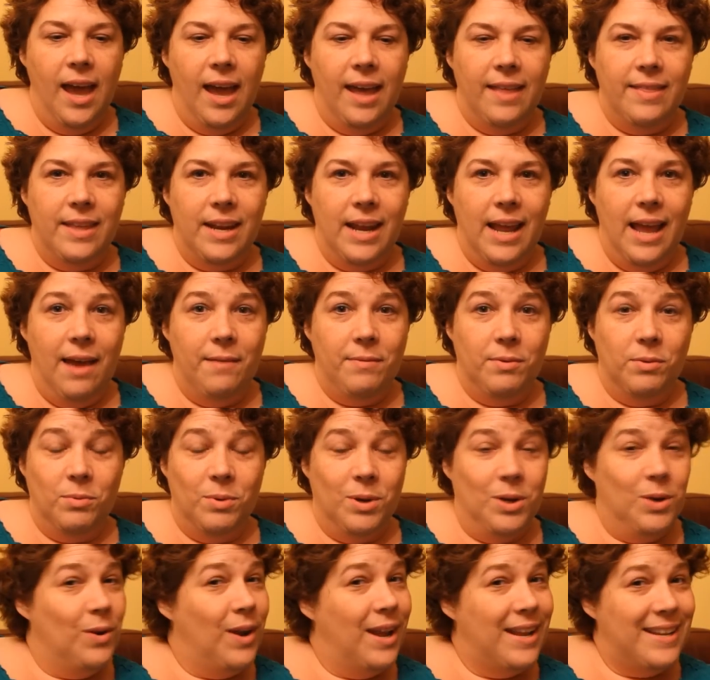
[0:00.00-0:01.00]
And then I have a
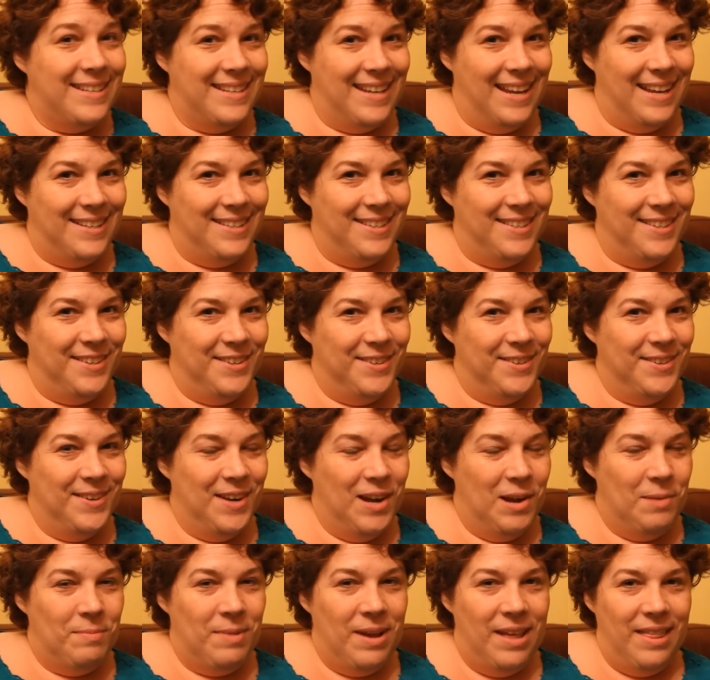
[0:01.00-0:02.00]
regret tattoo
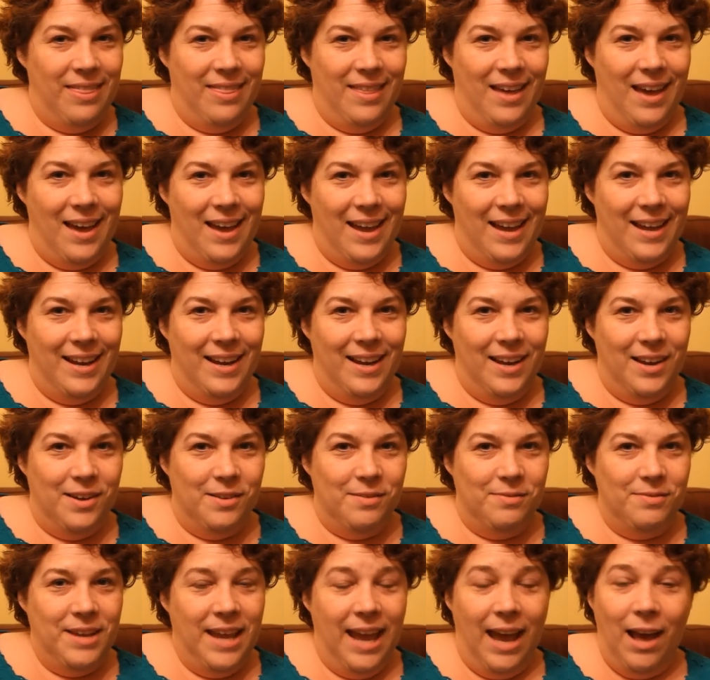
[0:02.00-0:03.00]
on my thigh
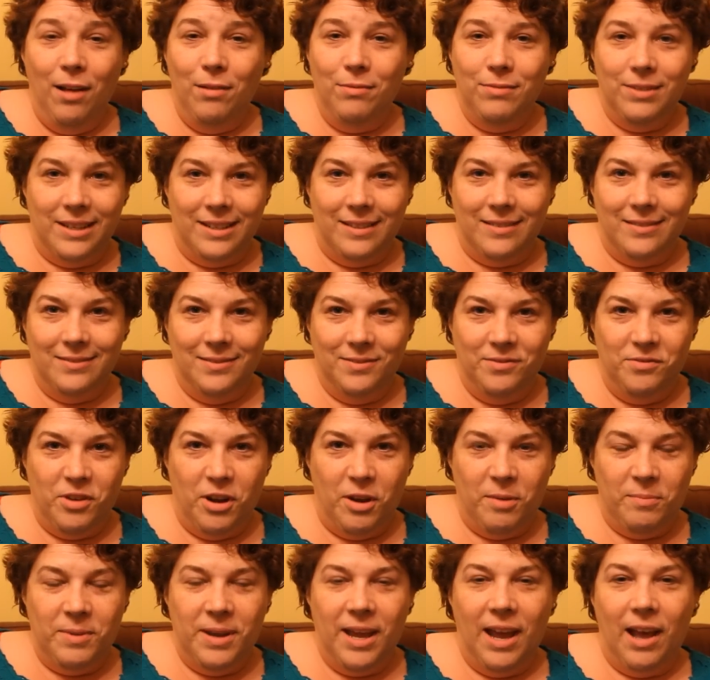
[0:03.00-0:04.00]
of Calvin
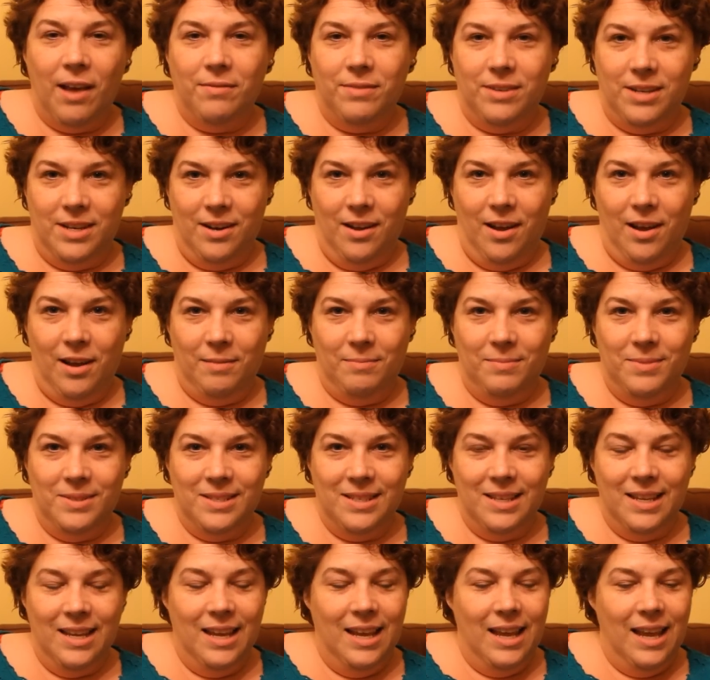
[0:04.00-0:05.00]
from Calvin and
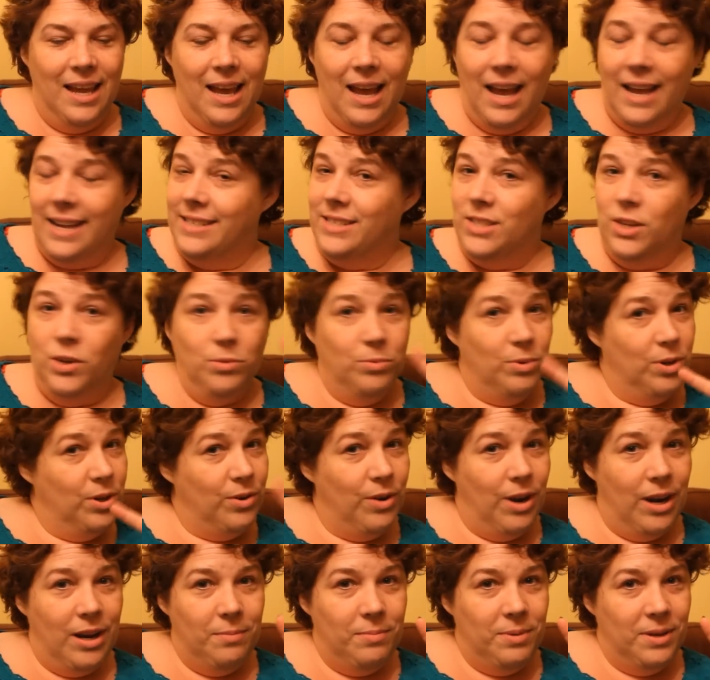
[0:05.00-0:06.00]
Hobbes. I don't
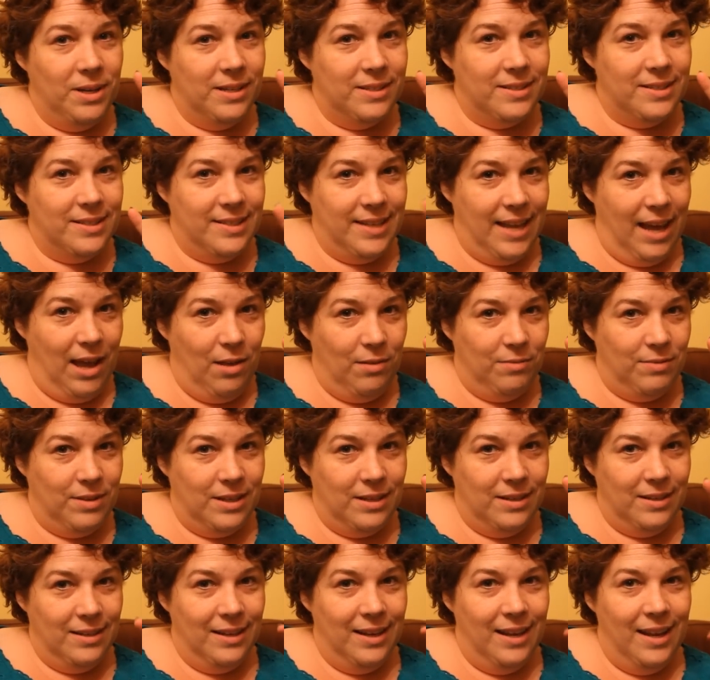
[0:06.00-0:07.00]
regret it because it's
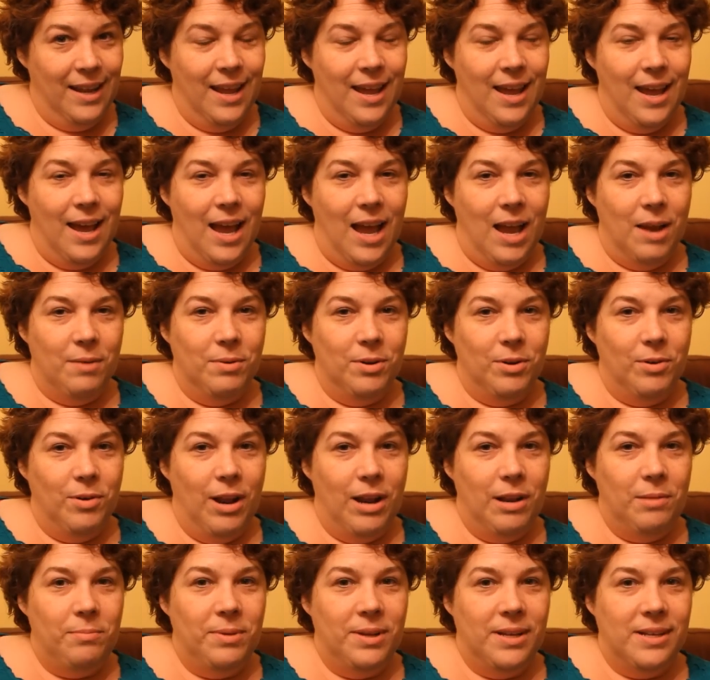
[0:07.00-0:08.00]
Calvin. I
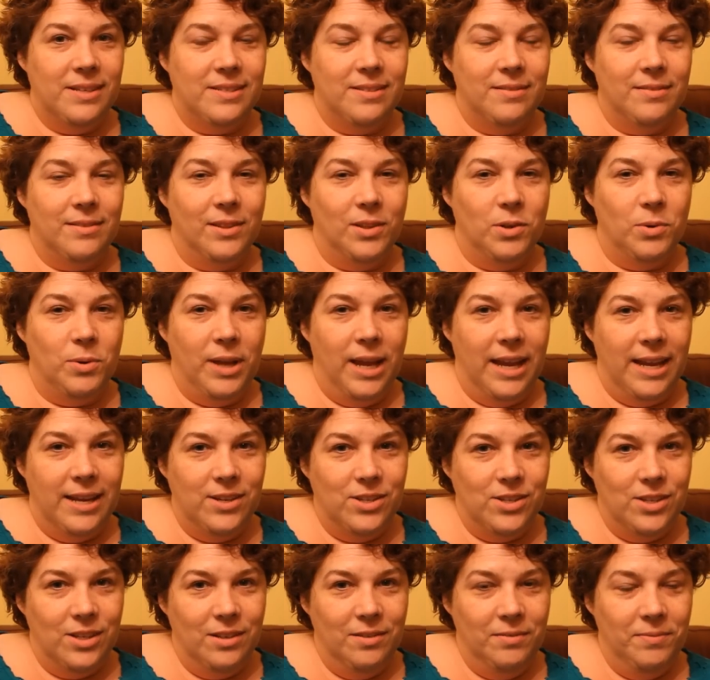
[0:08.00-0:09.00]
regret it because of the
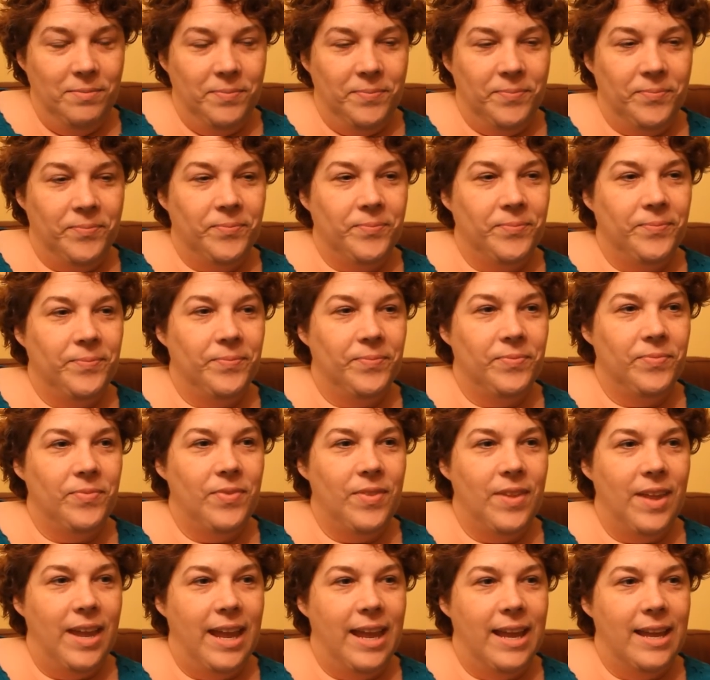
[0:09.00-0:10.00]
location.
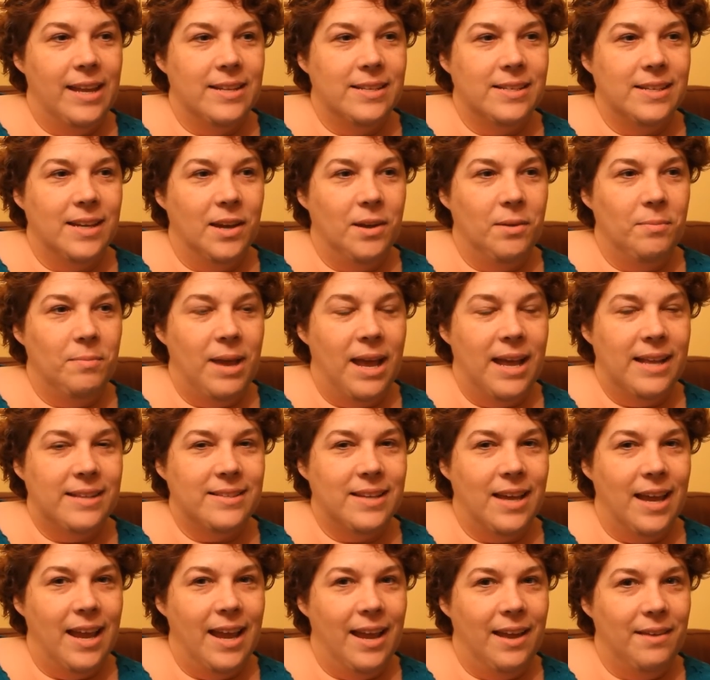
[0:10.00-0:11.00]
And
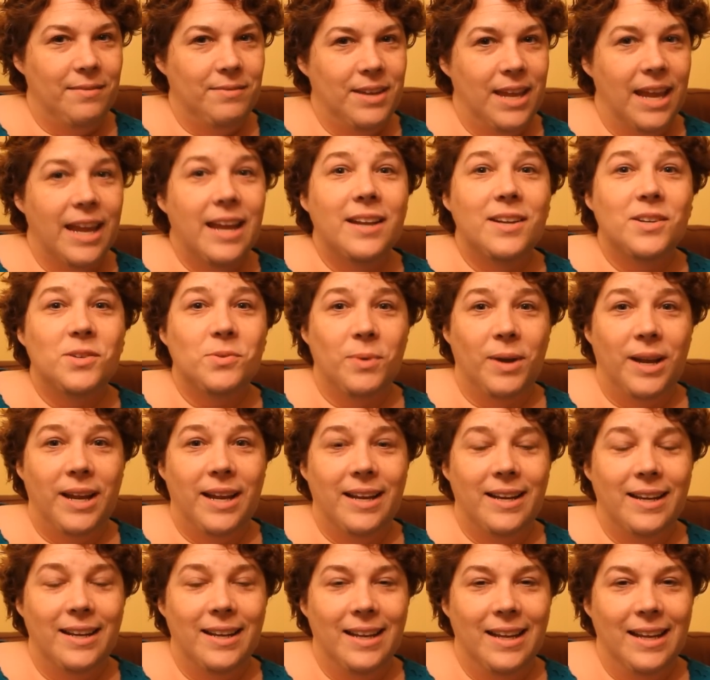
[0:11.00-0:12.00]
as I have gained
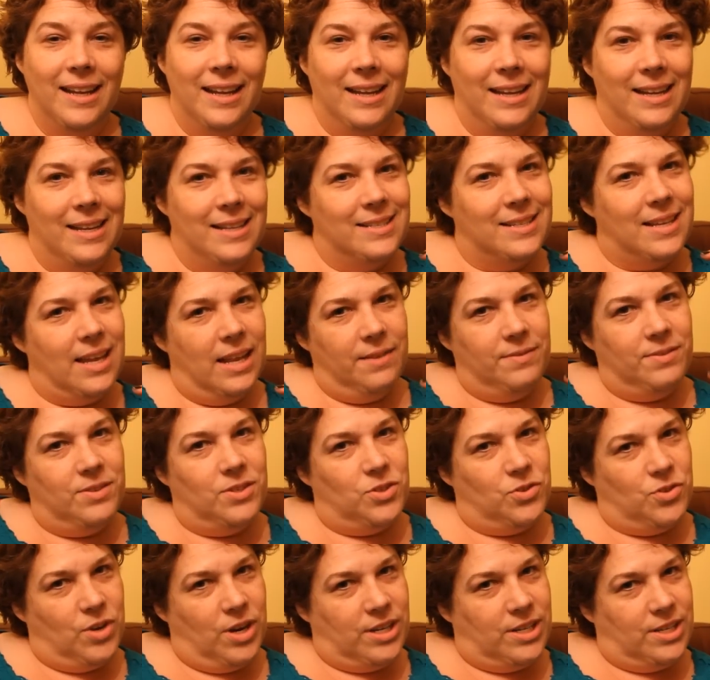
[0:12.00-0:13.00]
weight, he's kind of
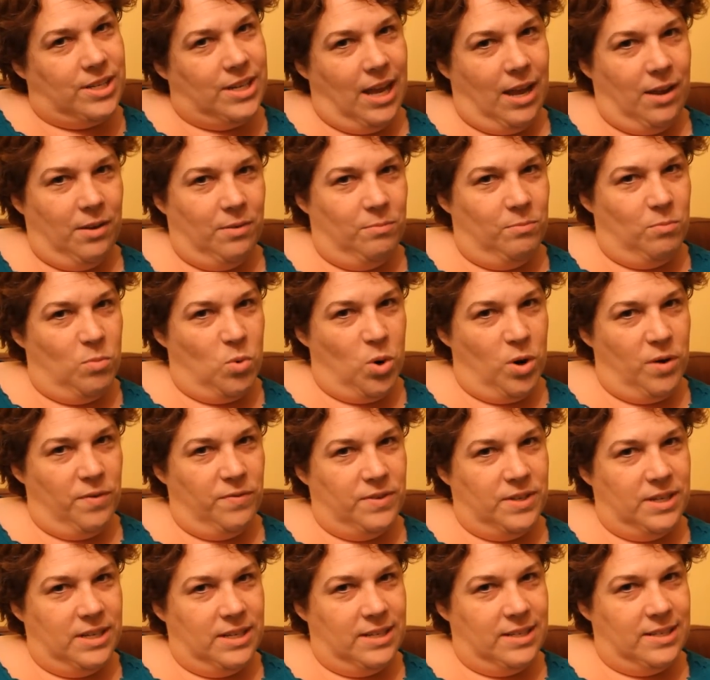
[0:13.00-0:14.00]
stretched out and
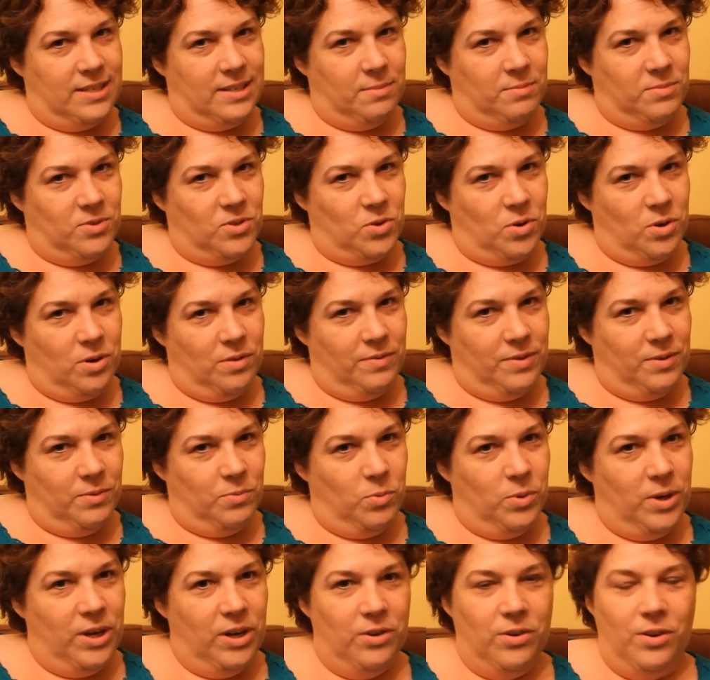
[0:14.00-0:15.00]
morphed into some sort of a
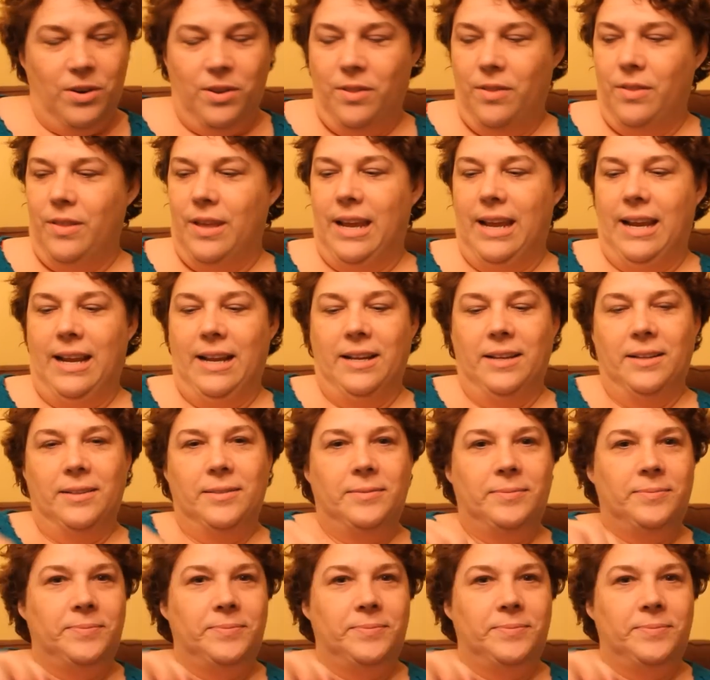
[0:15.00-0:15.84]
weird thing.